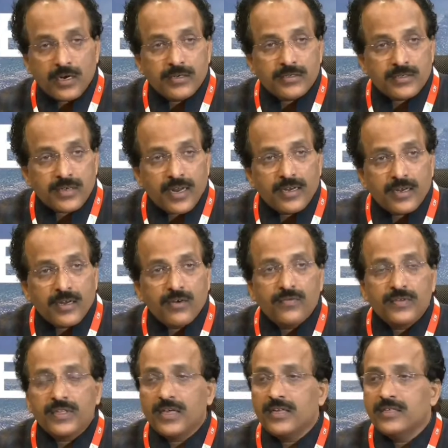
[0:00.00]
tons right now
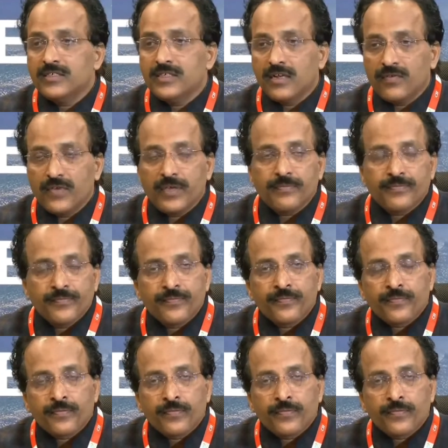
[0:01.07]
with the NGLV.